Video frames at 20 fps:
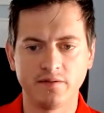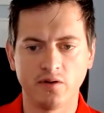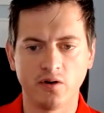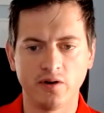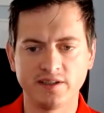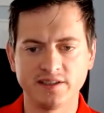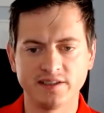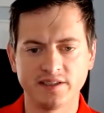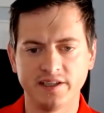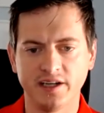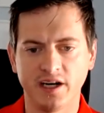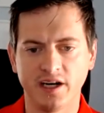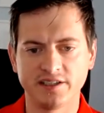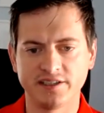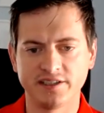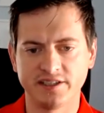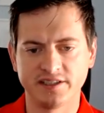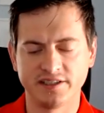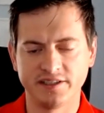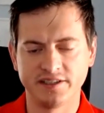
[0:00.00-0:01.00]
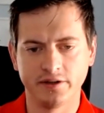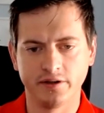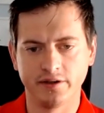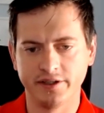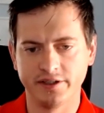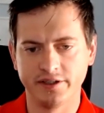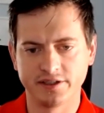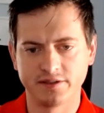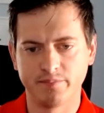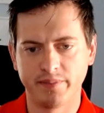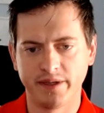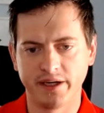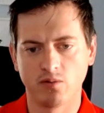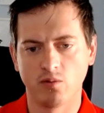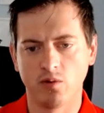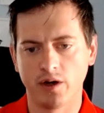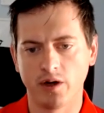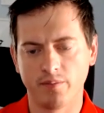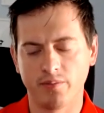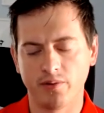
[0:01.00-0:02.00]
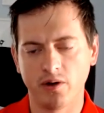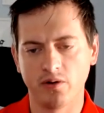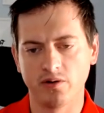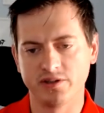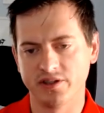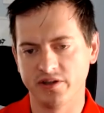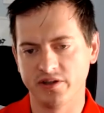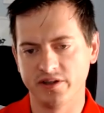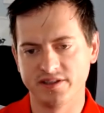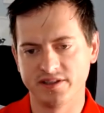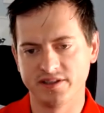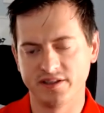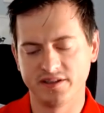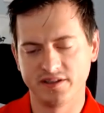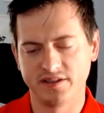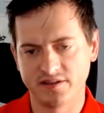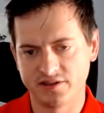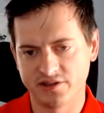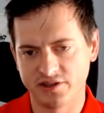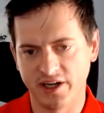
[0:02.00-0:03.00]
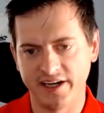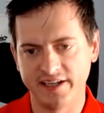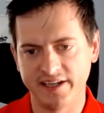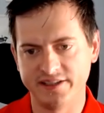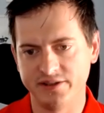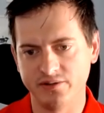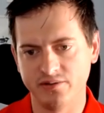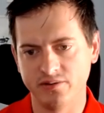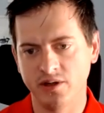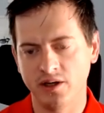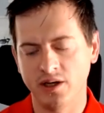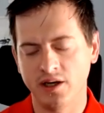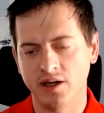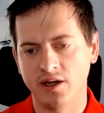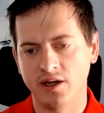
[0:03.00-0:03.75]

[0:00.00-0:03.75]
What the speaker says: or is it not just, you just pick one approach, or is it trying to